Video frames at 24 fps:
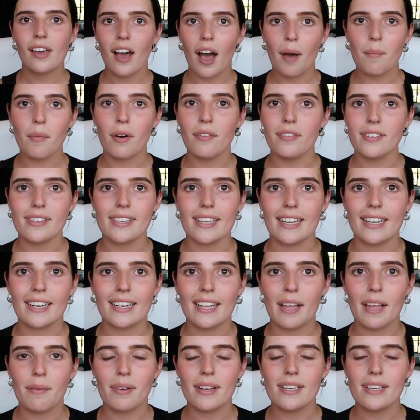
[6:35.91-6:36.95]
I'm obviously gonna
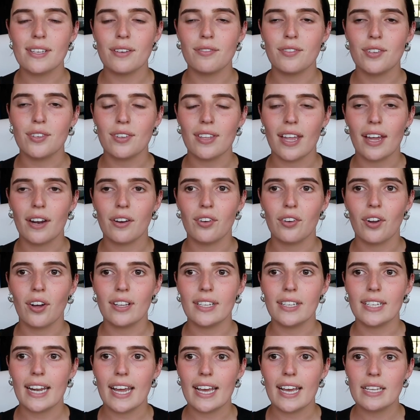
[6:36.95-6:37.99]
let myself do that on
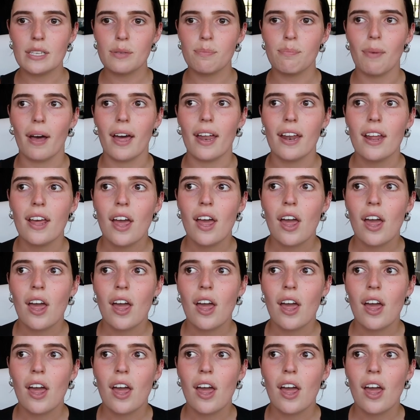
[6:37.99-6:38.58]
holidays, but